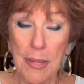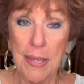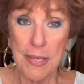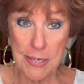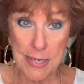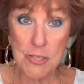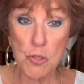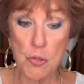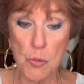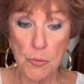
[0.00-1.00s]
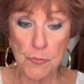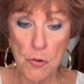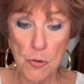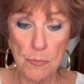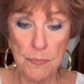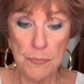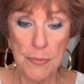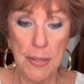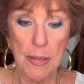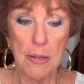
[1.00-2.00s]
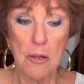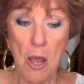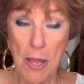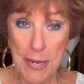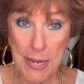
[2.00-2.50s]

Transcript: He needs to affirm God